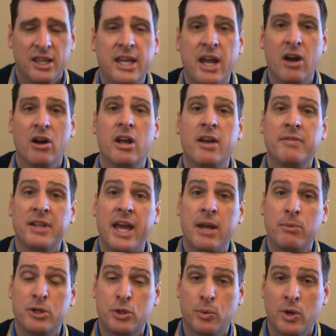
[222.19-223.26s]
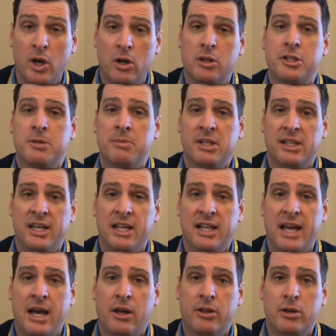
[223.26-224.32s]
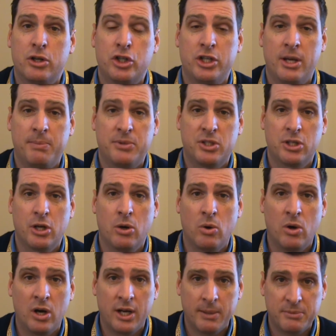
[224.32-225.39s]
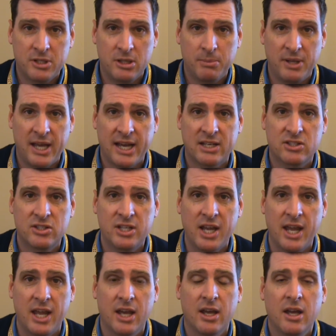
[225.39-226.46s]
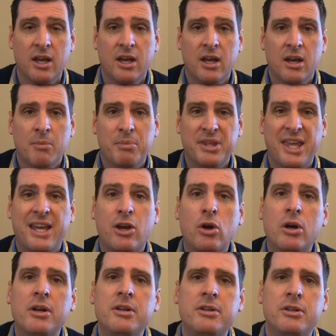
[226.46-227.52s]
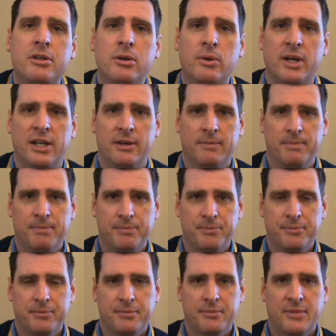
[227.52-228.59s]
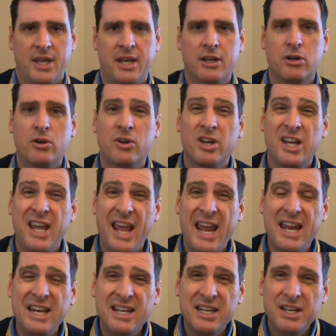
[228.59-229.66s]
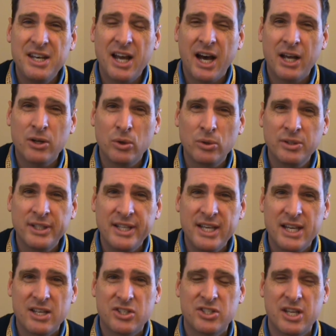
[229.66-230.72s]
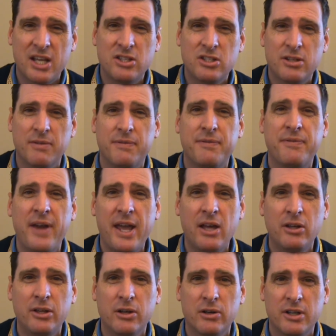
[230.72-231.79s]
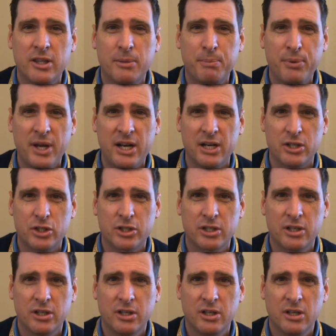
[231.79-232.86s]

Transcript: the area of land which would ultimately allow their ships to go on up to the Black Sea. But they couldn't do it. And it created not only a sense of failure in the British,